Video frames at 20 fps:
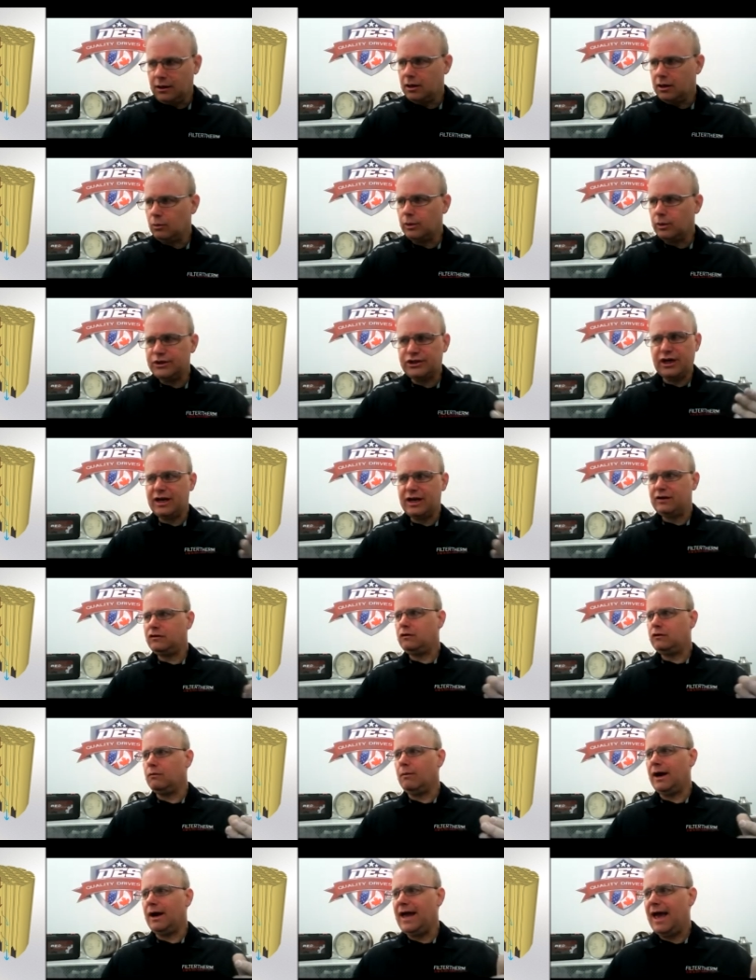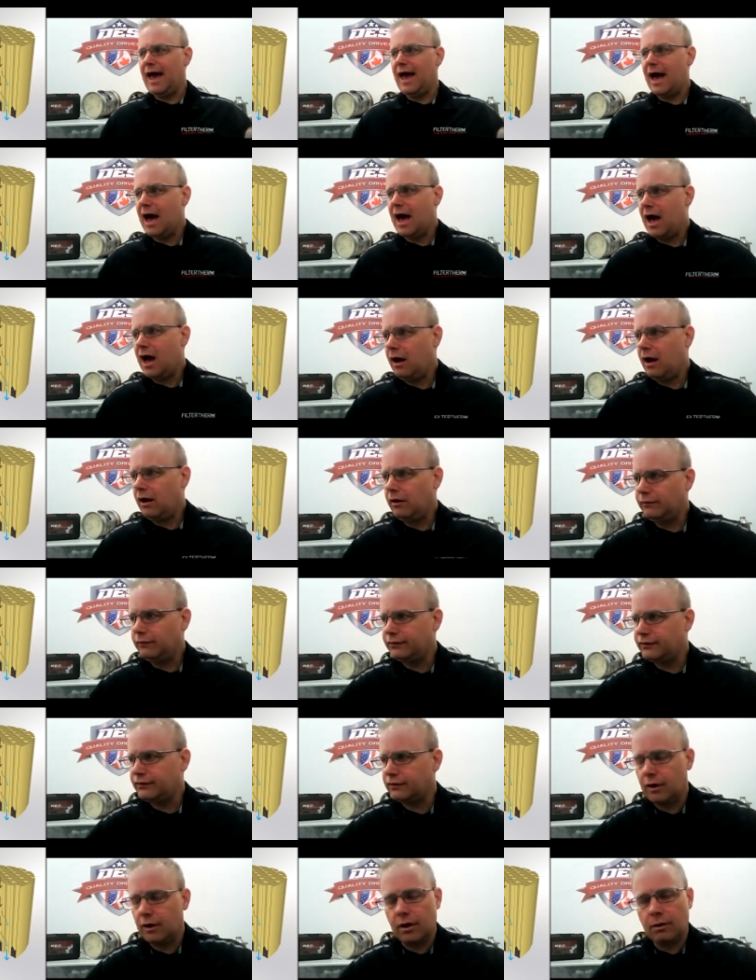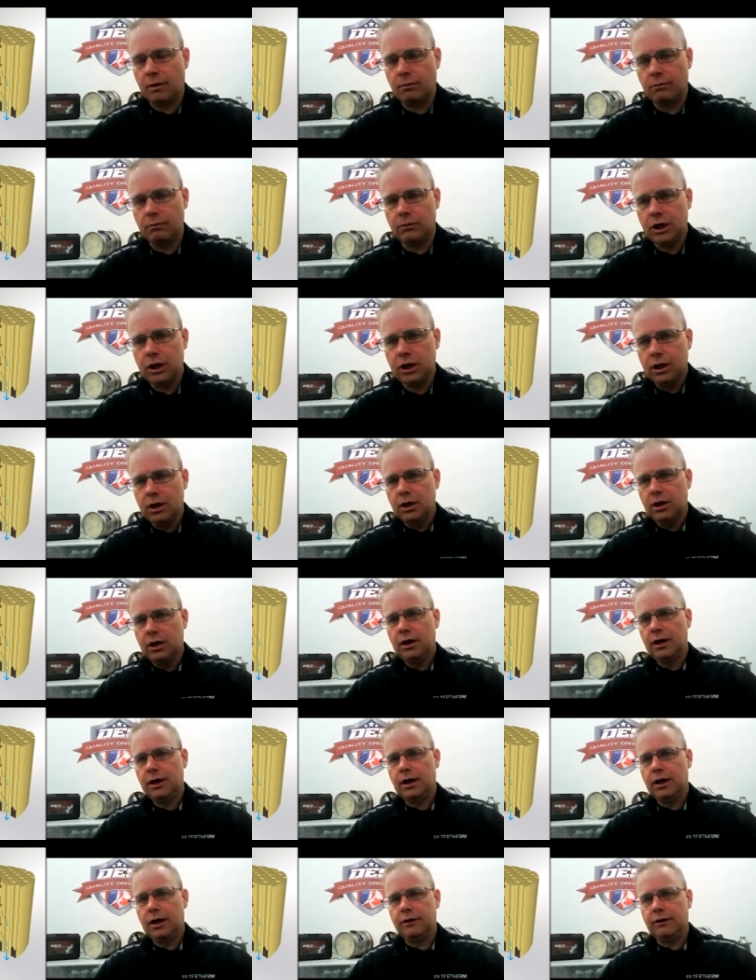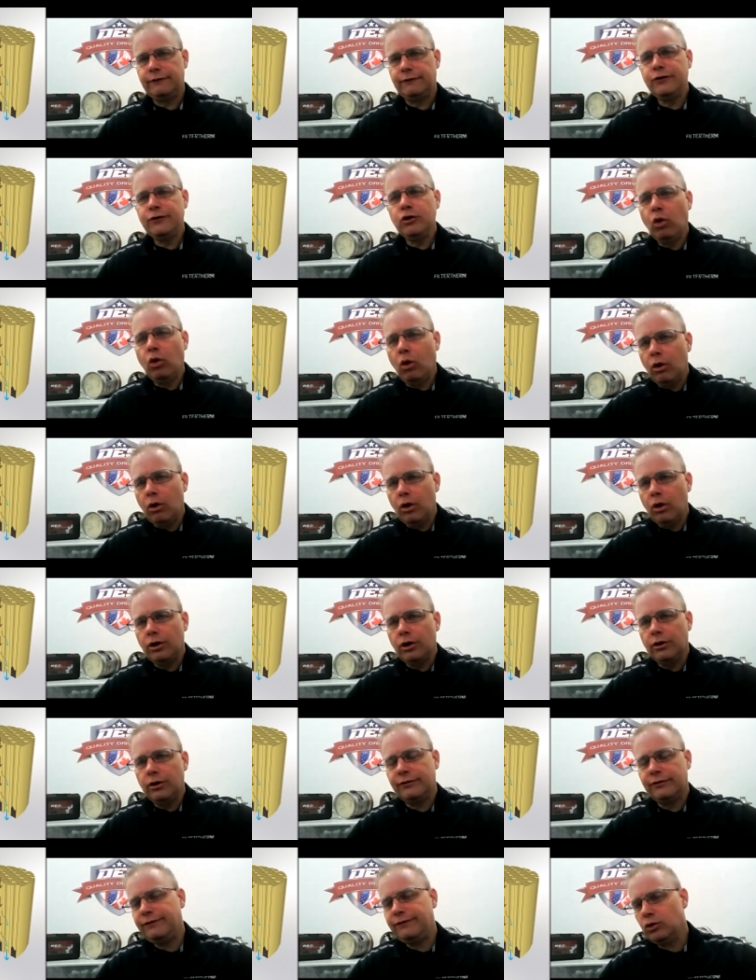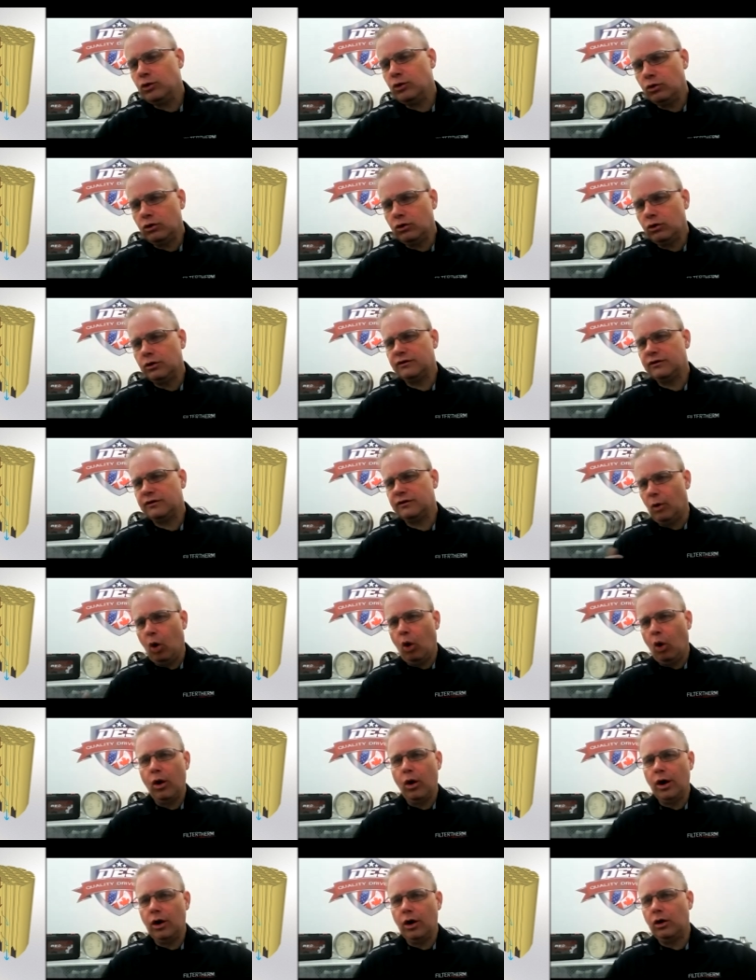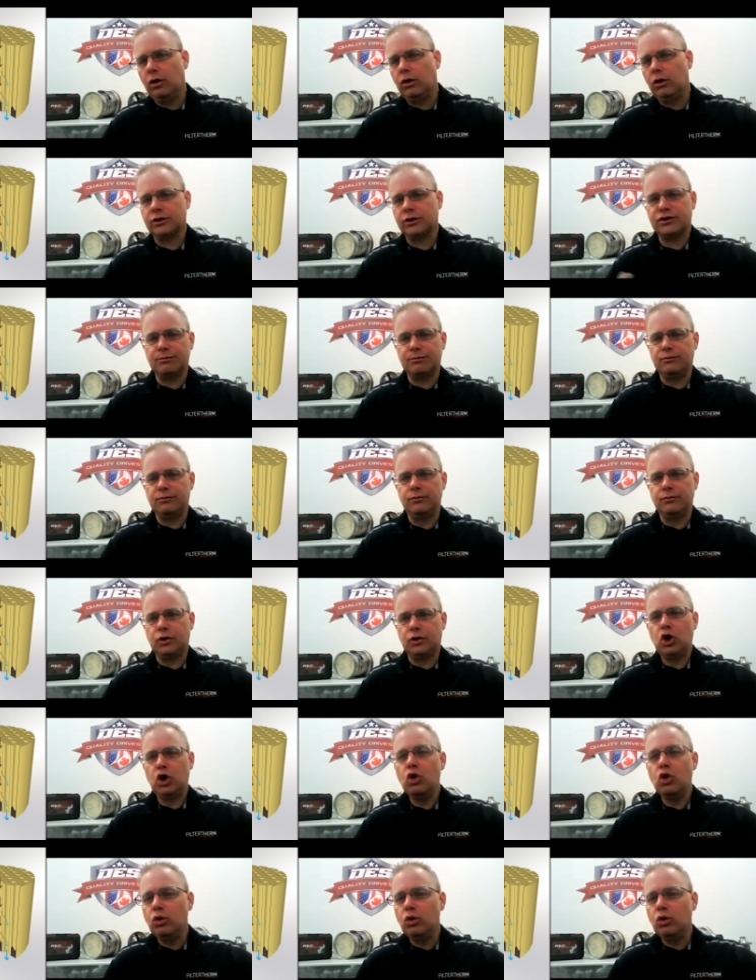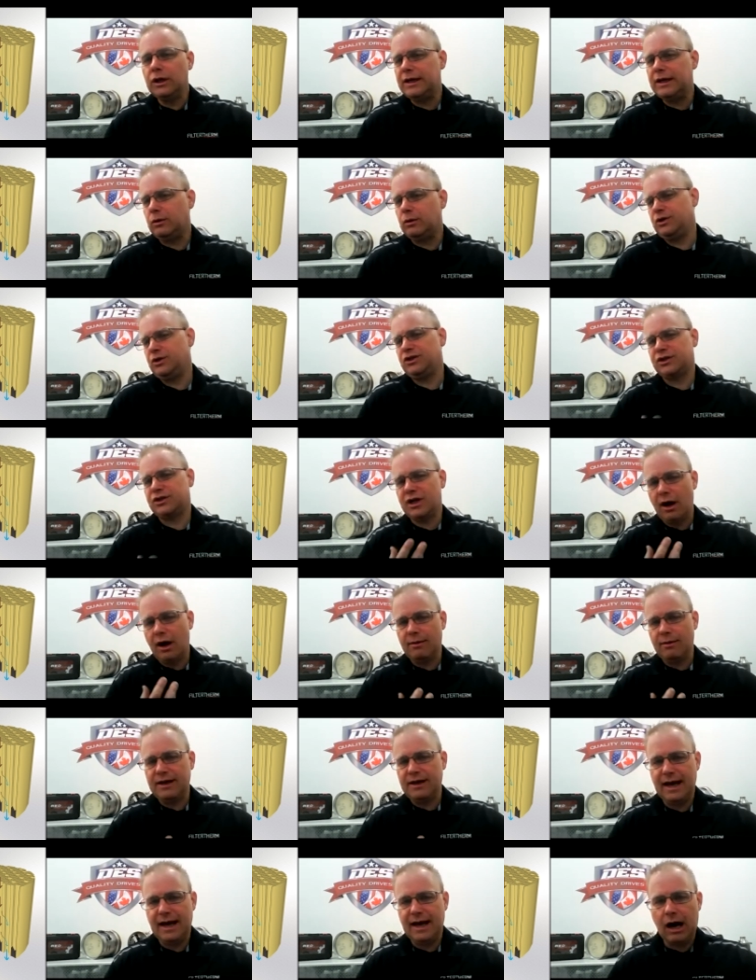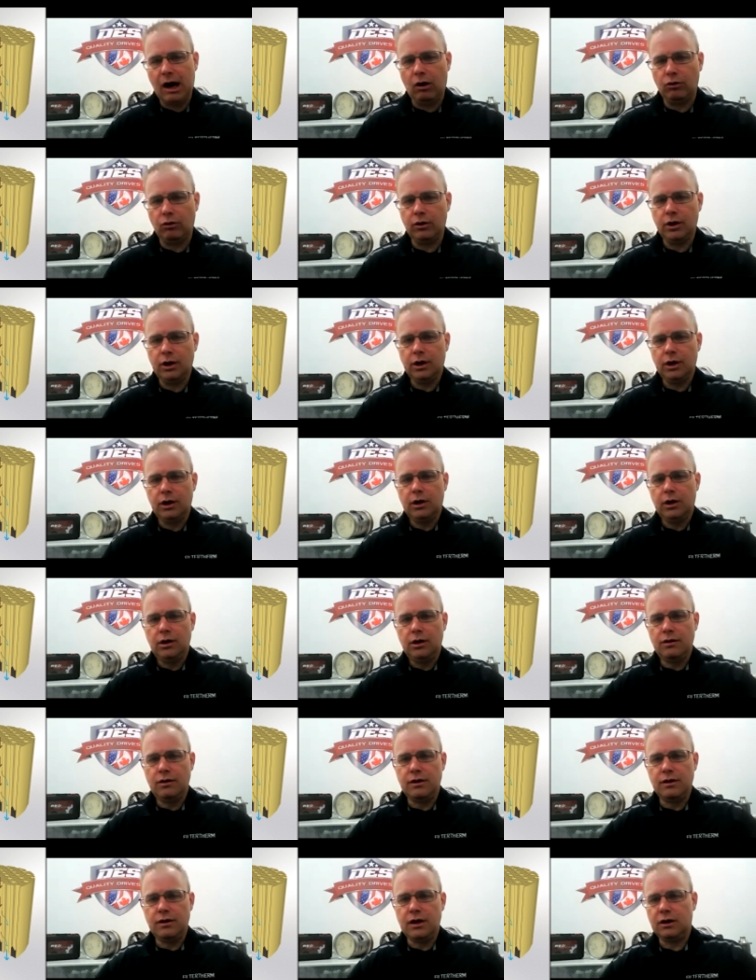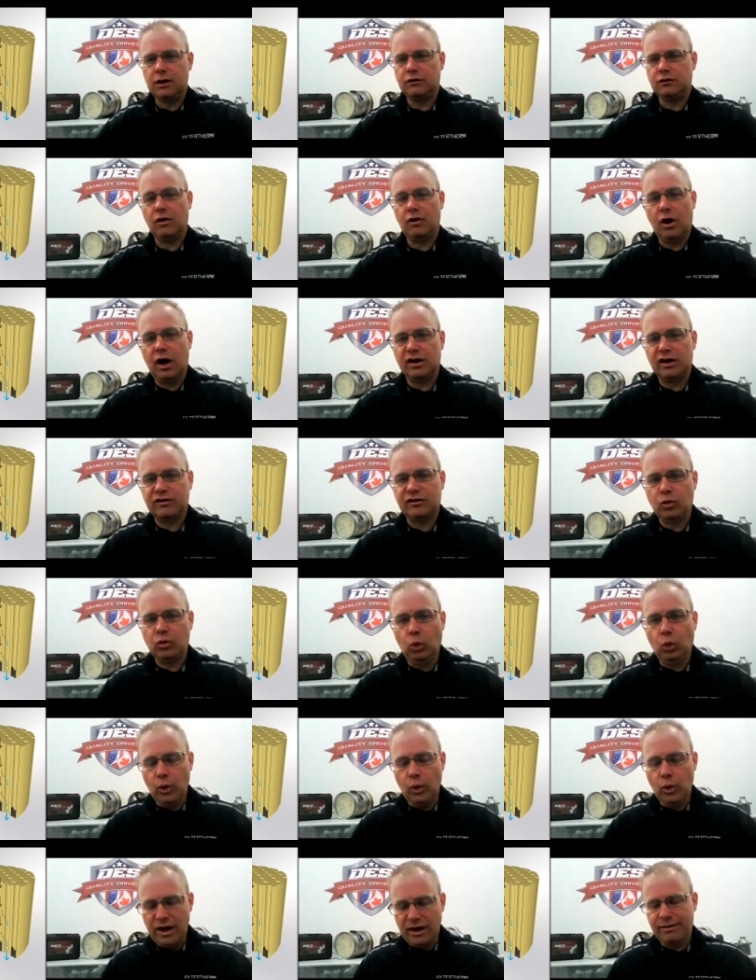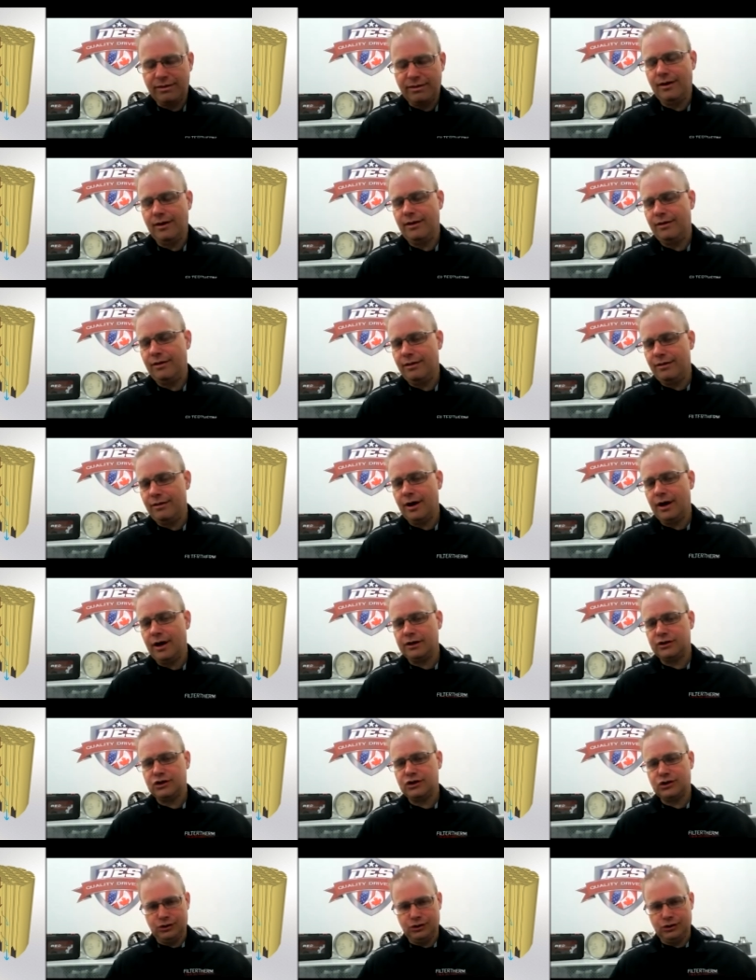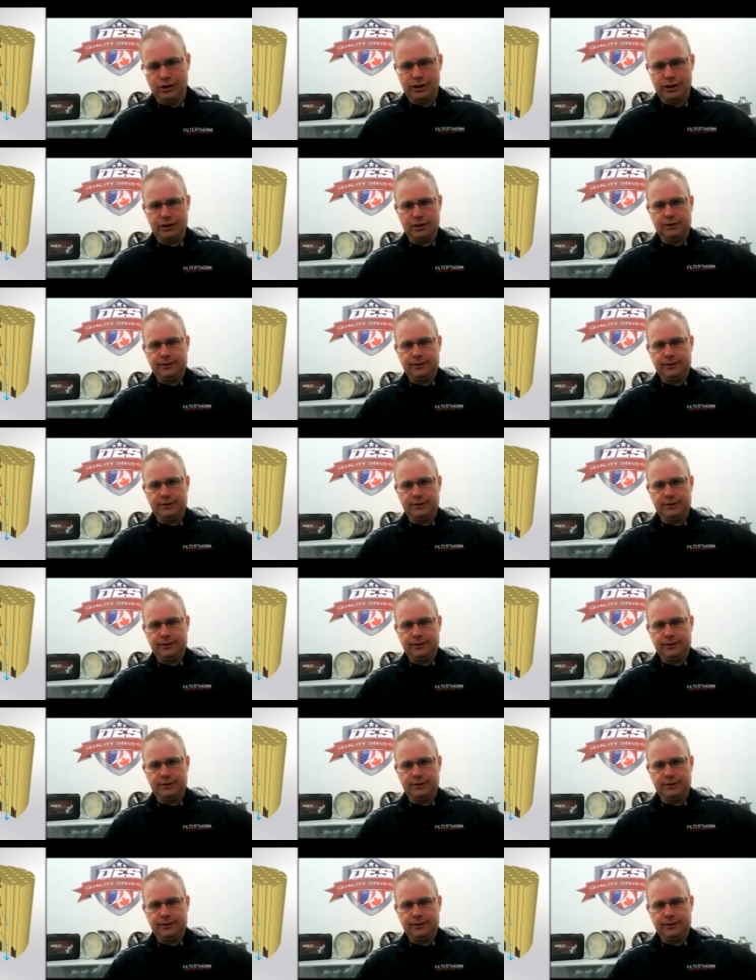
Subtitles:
In which case you might have some fuel, some oil, or some coolant, which is coming down the exhaust with the soot.